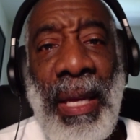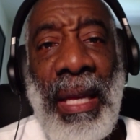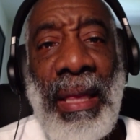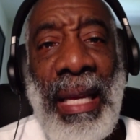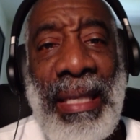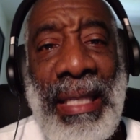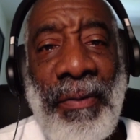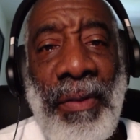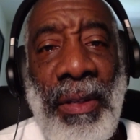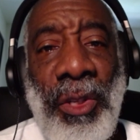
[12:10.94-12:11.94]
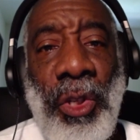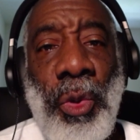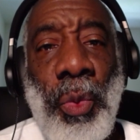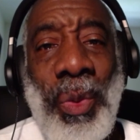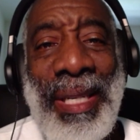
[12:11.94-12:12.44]
that syphilis
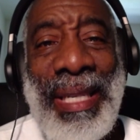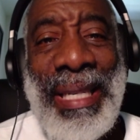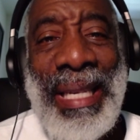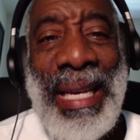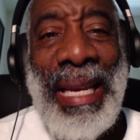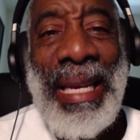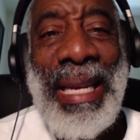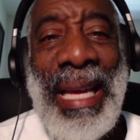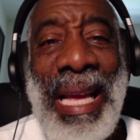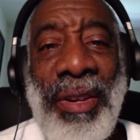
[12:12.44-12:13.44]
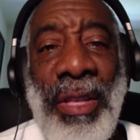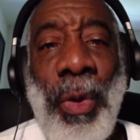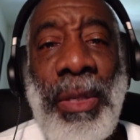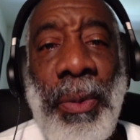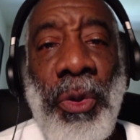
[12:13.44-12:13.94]
would ascend into the
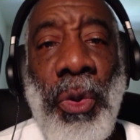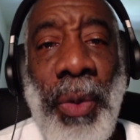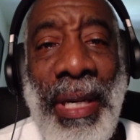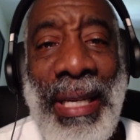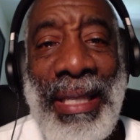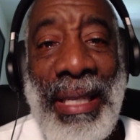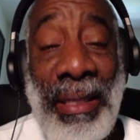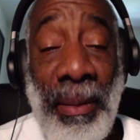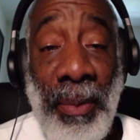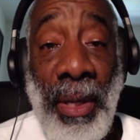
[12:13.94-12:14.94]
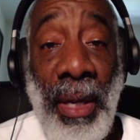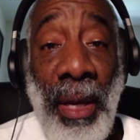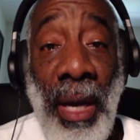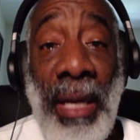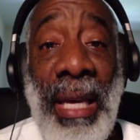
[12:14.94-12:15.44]
respiratory system.
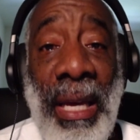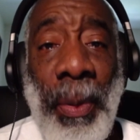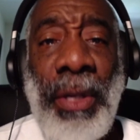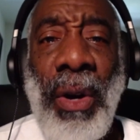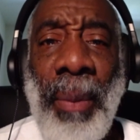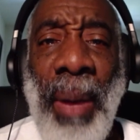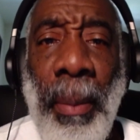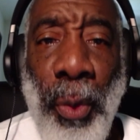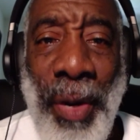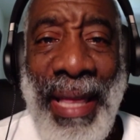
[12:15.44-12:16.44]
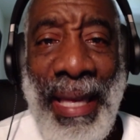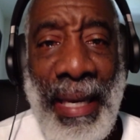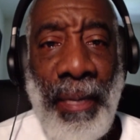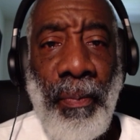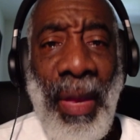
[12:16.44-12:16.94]
Again, we're talking about breathing,
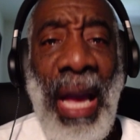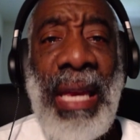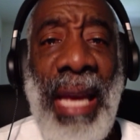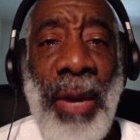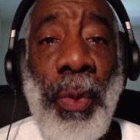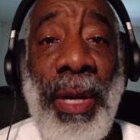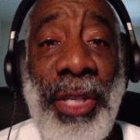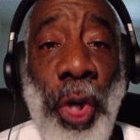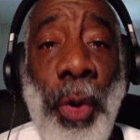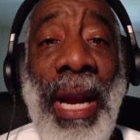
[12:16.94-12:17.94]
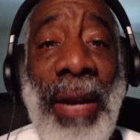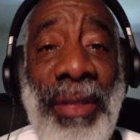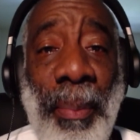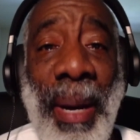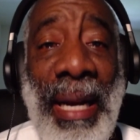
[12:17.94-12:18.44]
and yet we're choking out
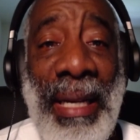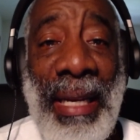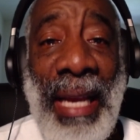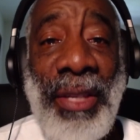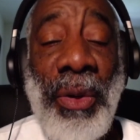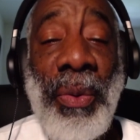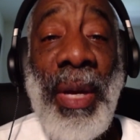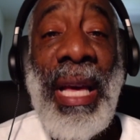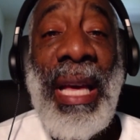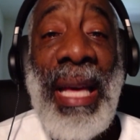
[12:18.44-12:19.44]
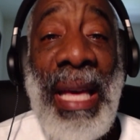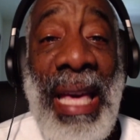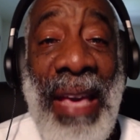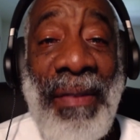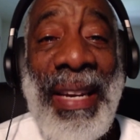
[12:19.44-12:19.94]
somebody today. So
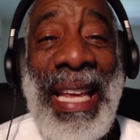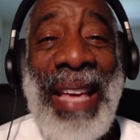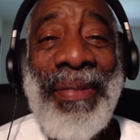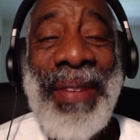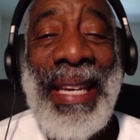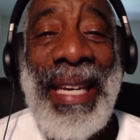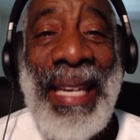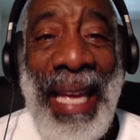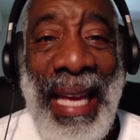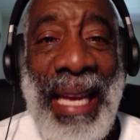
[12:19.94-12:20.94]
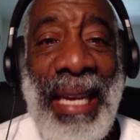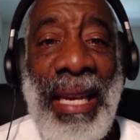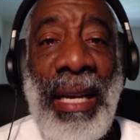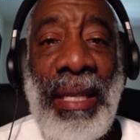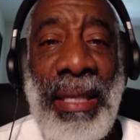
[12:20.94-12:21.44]
even if it did
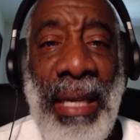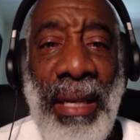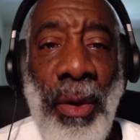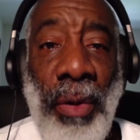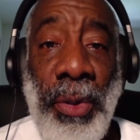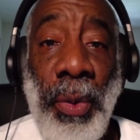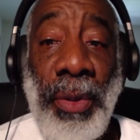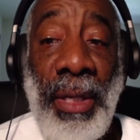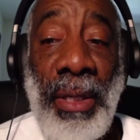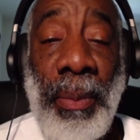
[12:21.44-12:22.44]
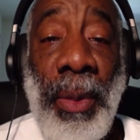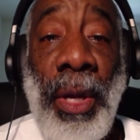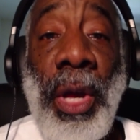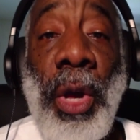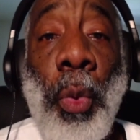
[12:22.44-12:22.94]
ascend to the respiratory system,
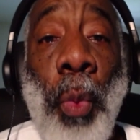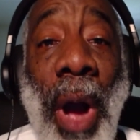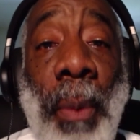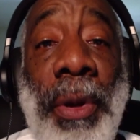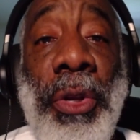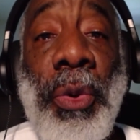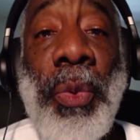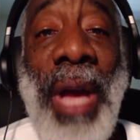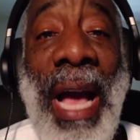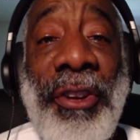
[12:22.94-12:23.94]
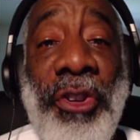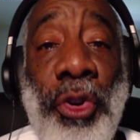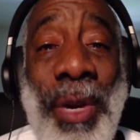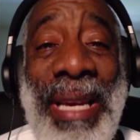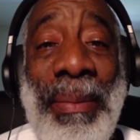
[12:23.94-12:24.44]
why would you not
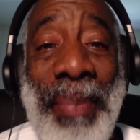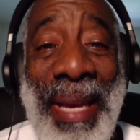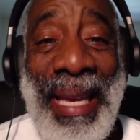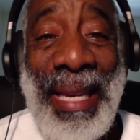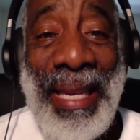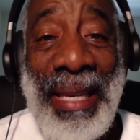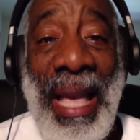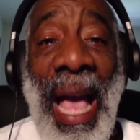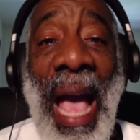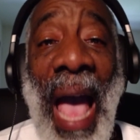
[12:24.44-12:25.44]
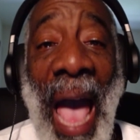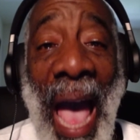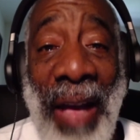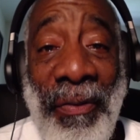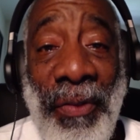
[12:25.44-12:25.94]
treat men
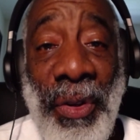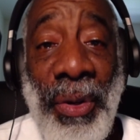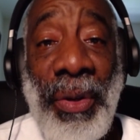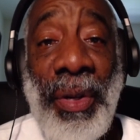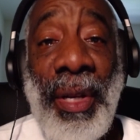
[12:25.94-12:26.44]
after